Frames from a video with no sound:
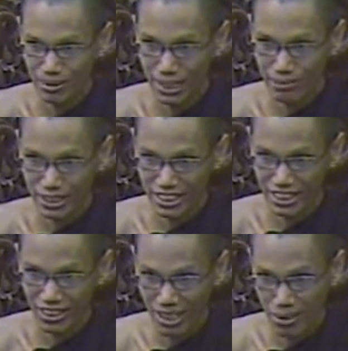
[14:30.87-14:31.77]
five
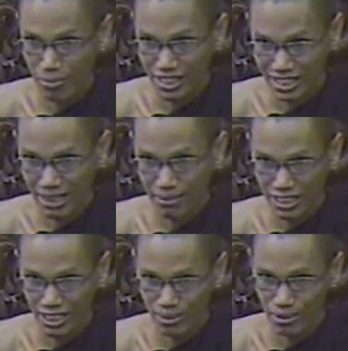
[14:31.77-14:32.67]
precepts eight
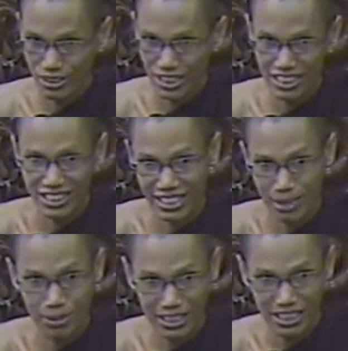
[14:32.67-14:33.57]
precepts from the
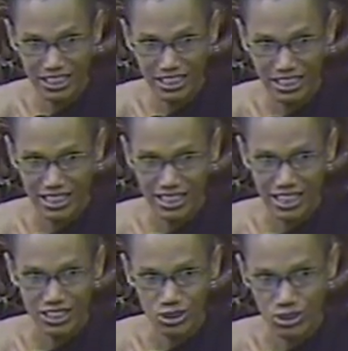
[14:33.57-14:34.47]
senior Bande
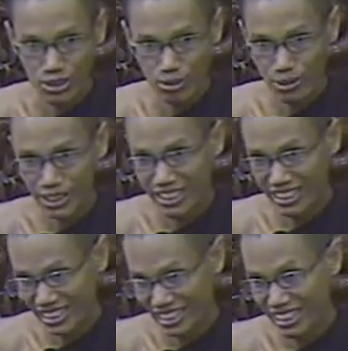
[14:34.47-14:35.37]
and should not
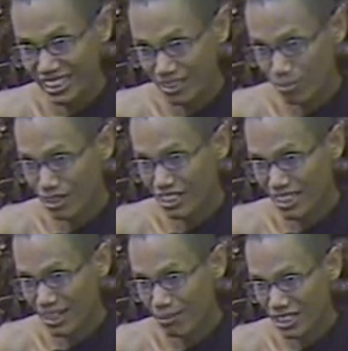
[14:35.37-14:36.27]
break that
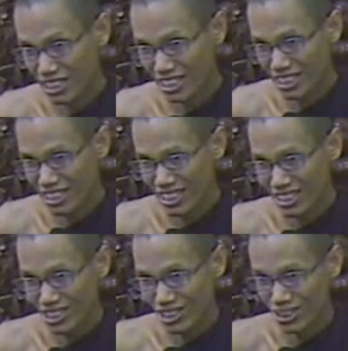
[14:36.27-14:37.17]
precept.
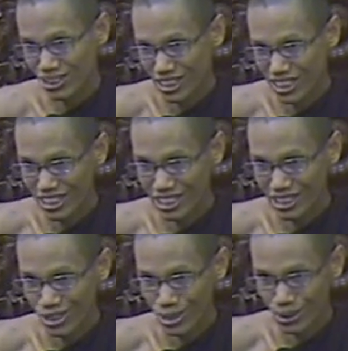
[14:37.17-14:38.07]
So he
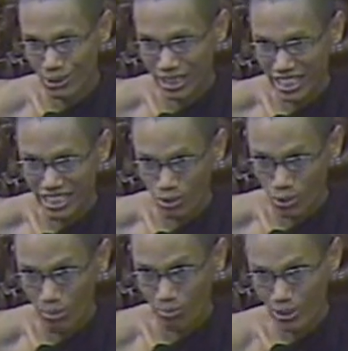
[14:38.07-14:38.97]
throw away his
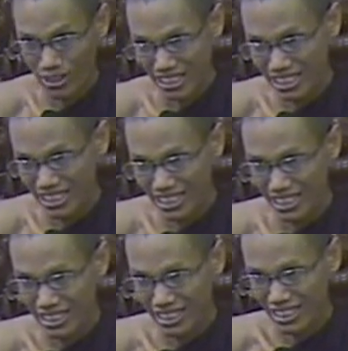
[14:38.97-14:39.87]
weapons.
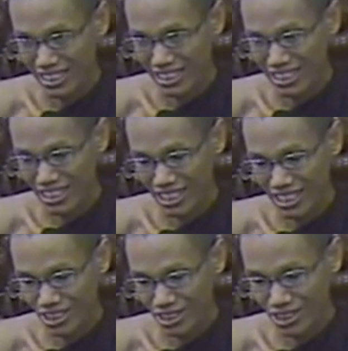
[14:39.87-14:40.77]

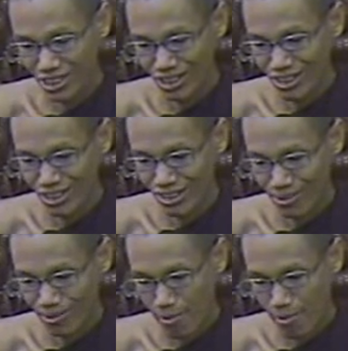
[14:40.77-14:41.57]
Uh, so,